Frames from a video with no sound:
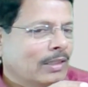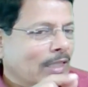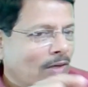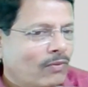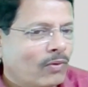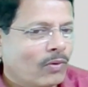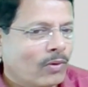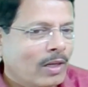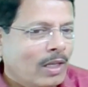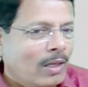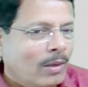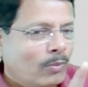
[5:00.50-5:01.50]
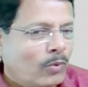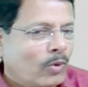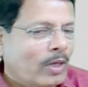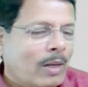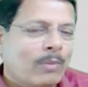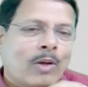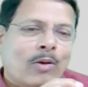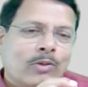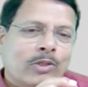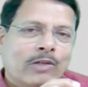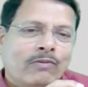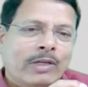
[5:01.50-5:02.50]
Therefore, program
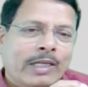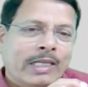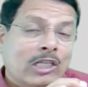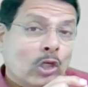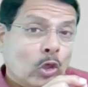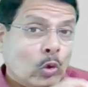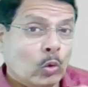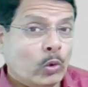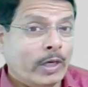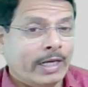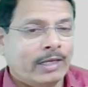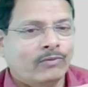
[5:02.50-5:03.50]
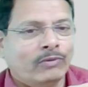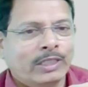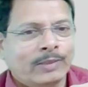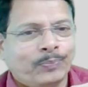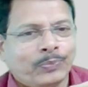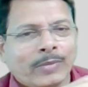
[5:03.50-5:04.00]
counter will get loaded with